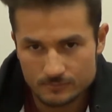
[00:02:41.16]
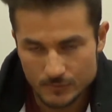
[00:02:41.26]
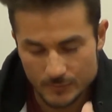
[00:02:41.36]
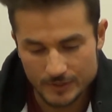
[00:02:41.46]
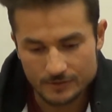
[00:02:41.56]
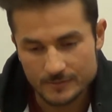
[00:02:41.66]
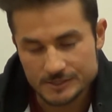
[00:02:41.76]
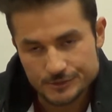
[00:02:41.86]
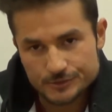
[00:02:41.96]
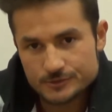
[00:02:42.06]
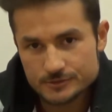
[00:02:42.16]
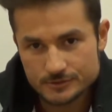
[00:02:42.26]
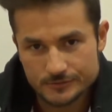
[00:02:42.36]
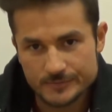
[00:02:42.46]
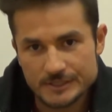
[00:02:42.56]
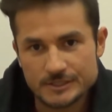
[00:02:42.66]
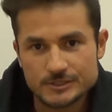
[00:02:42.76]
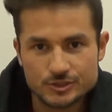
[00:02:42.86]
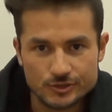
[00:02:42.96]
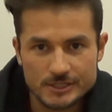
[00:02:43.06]
prepare the muscle to be
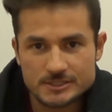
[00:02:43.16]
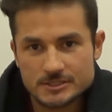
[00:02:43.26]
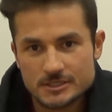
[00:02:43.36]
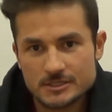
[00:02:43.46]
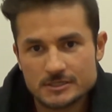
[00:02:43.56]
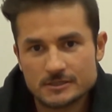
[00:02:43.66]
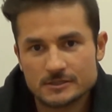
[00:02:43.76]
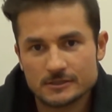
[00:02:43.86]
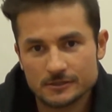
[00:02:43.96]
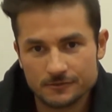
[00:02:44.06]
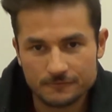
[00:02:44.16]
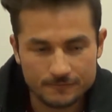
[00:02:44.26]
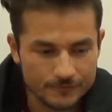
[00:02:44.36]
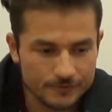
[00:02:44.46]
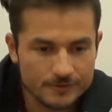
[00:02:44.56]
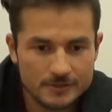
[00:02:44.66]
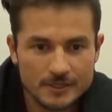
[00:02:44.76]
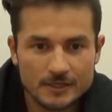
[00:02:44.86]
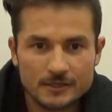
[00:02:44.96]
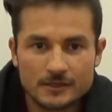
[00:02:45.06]
stretched a little further.
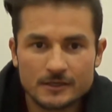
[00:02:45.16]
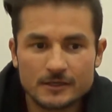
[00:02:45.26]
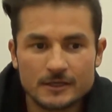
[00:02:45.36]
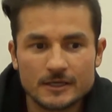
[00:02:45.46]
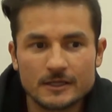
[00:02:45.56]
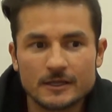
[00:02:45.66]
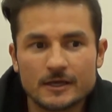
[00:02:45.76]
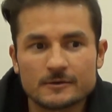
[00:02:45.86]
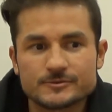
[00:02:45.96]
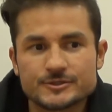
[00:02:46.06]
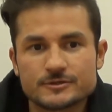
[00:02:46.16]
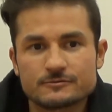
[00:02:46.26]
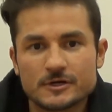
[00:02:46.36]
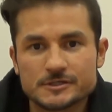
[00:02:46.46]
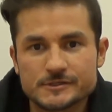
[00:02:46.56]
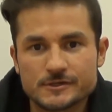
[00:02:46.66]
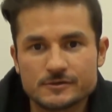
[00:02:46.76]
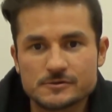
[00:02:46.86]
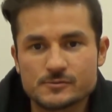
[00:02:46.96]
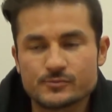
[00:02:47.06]
It helps to
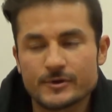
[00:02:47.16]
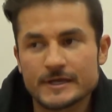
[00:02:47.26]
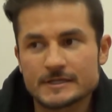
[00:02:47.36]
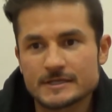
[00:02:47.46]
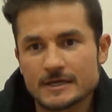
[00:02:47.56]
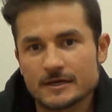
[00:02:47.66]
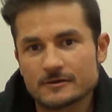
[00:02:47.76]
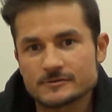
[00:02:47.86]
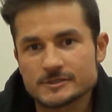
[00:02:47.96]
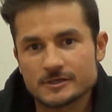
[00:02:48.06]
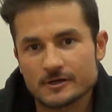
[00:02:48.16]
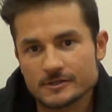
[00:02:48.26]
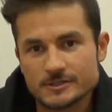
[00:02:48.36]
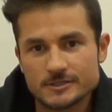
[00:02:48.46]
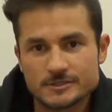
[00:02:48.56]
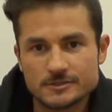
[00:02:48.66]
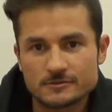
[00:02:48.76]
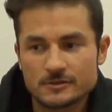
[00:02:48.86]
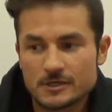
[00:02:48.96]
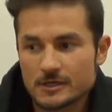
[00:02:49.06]
also break down scar
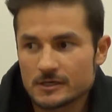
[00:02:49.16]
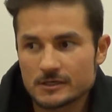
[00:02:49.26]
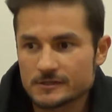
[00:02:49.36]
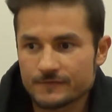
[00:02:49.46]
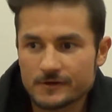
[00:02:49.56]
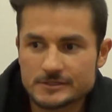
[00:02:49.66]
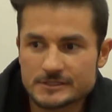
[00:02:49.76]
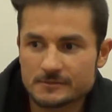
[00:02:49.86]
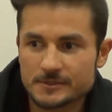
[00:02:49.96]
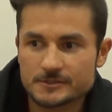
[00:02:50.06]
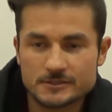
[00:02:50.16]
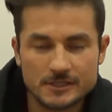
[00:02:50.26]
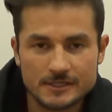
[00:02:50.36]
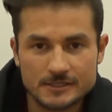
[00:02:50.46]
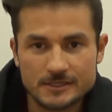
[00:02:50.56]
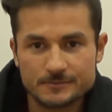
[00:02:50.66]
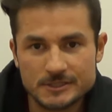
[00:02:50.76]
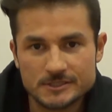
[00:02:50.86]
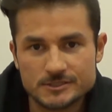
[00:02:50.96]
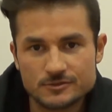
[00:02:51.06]
tissue. It's very similar to like a deep
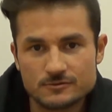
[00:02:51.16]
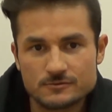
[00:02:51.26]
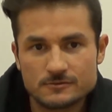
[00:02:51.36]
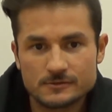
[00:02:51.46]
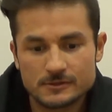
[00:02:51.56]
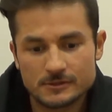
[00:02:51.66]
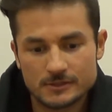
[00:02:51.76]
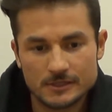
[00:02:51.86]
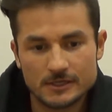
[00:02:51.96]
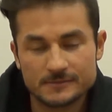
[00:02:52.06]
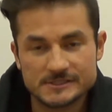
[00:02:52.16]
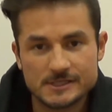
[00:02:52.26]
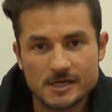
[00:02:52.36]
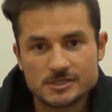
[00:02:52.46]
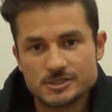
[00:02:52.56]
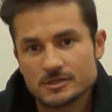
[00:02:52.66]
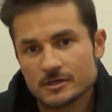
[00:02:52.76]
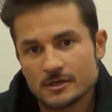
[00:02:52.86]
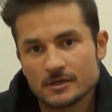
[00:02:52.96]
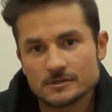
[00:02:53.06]
tissue massage,
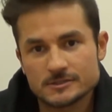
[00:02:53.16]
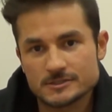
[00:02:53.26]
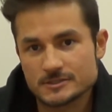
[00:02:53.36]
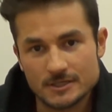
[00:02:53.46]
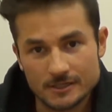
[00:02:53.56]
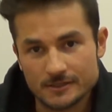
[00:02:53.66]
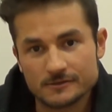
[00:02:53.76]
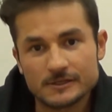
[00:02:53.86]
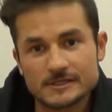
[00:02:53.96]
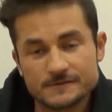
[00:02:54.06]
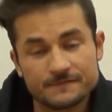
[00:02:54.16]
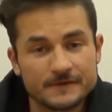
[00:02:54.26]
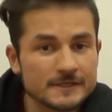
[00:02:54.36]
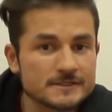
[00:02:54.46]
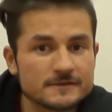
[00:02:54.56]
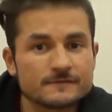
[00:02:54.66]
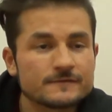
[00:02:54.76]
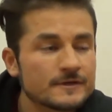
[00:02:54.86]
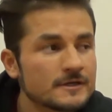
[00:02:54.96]
just not nearly as effective,